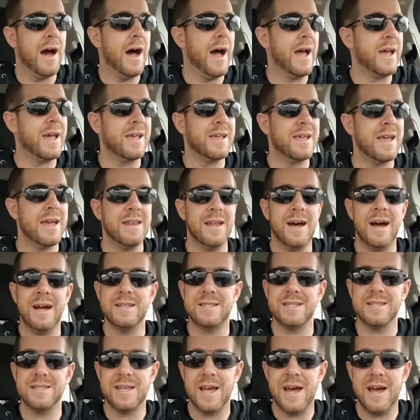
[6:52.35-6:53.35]
I can get
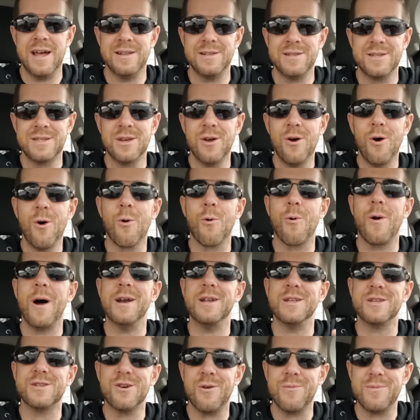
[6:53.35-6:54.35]
nines and tens, or I
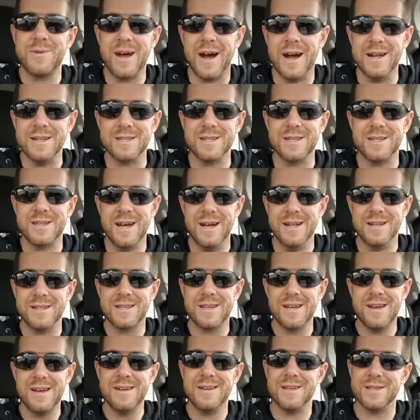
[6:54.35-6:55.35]
deserve nines and tens.